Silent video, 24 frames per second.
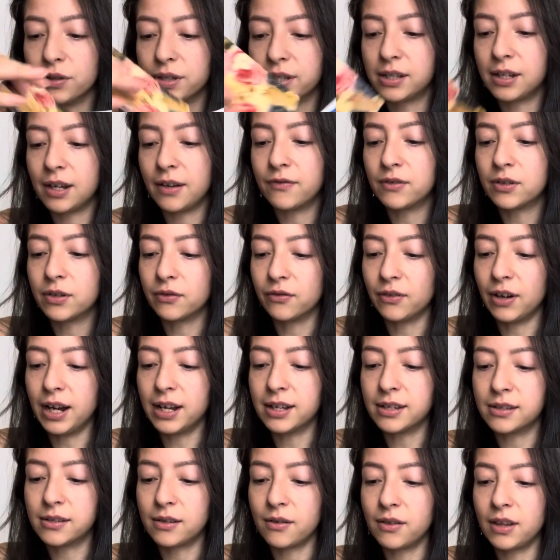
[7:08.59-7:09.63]
stuff to
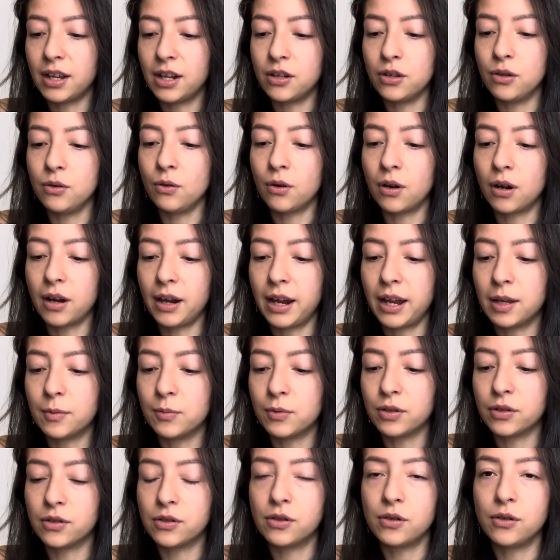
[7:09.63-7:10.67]
rest so that you are
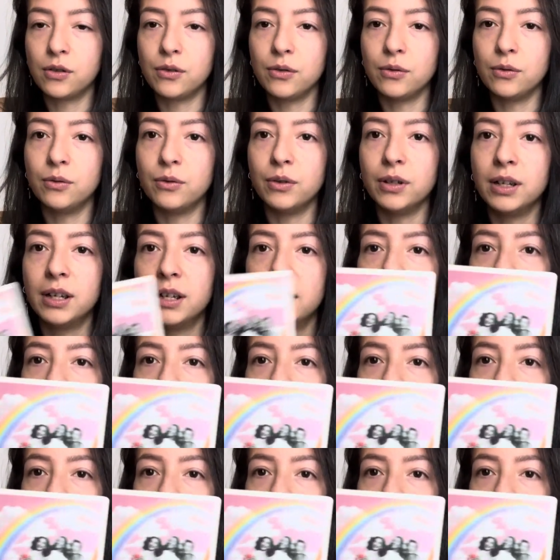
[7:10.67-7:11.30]
able to